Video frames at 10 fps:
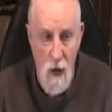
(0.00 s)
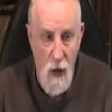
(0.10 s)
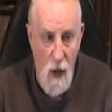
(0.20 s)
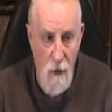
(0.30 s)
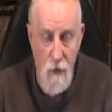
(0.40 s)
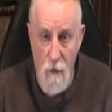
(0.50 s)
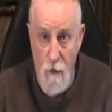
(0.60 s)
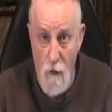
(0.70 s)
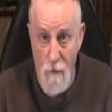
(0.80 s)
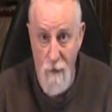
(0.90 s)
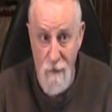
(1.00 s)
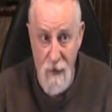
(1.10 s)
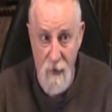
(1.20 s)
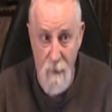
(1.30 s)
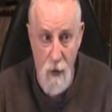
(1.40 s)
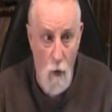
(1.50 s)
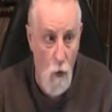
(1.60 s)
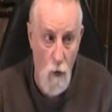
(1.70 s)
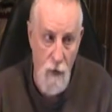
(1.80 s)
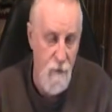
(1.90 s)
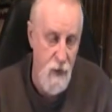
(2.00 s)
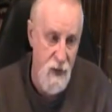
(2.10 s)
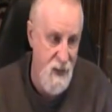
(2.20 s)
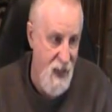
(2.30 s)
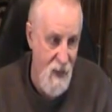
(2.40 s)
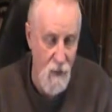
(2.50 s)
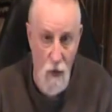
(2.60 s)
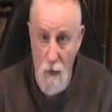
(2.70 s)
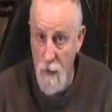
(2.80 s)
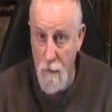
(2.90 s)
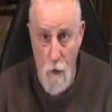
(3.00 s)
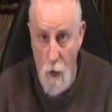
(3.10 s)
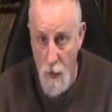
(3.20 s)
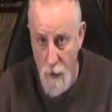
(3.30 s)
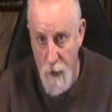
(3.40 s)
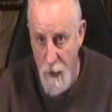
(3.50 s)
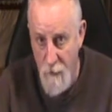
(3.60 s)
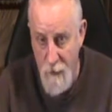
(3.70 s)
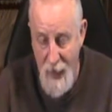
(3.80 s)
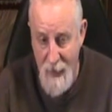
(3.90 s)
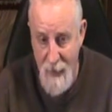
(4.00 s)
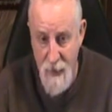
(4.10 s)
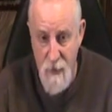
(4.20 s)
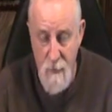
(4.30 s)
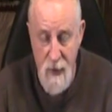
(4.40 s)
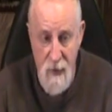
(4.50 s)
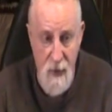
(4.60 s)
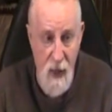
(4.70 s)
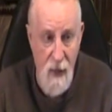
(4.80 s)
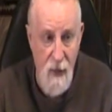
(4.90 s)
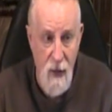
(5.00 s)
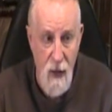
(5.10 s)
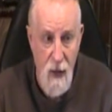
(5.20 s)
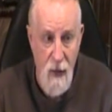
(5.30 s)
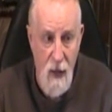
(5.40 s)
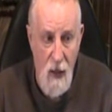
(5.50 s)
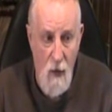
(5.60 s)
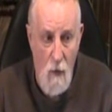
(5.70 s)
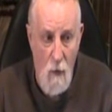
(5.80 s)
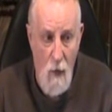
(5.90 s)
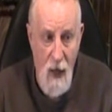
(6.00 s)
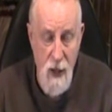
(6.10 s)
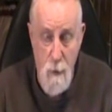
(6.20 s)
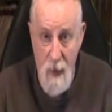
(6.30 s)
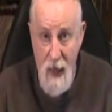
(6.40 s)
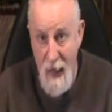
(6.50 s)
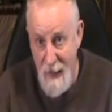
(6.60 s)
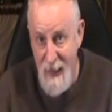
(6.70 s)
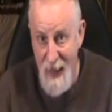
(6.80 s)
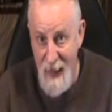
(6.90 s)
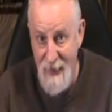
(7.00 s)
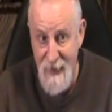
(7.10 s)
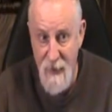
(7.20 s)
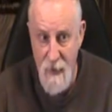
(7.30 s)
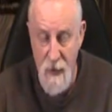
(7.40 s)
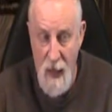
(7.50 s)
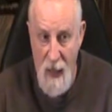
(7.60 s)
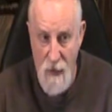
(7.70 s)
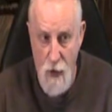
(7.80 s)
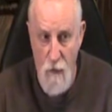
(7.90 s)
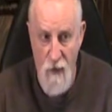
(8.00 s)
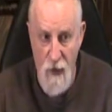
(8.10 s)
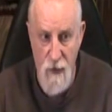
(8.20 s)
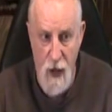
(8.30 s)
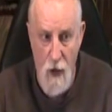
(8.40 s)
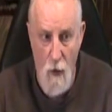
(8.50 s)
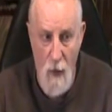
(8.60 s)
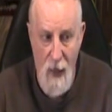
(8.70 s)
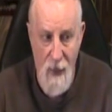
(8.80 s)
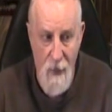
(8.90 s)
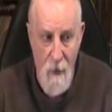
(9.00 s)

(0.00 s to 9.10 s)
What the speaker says: under the 450 limit, or even as down low as 400 if that needs to be done. Now HBA guns at 2 fields I go at